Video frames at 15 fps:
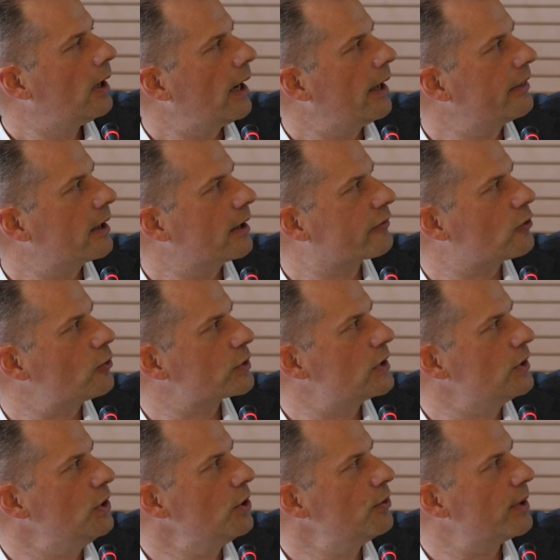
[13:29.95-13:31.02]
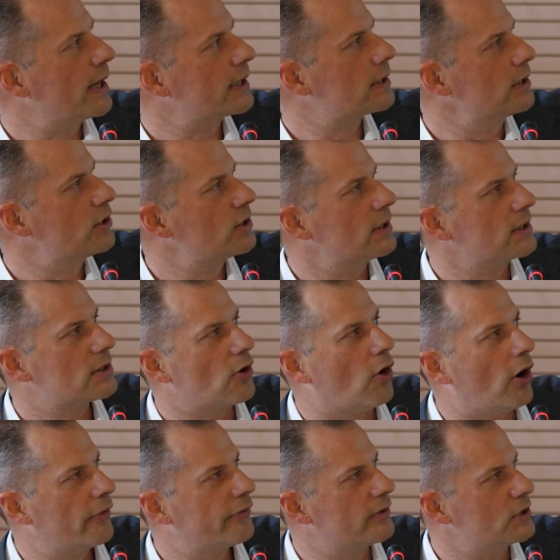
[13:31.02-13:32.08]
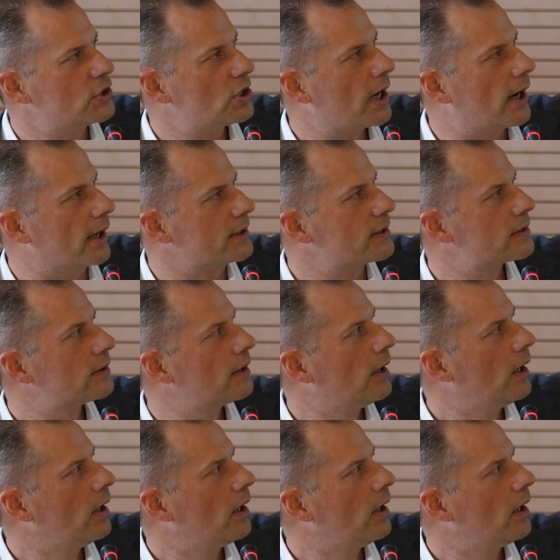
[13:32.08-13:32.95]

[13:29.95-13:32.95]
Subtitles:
And then, of course, the US is just off the charts.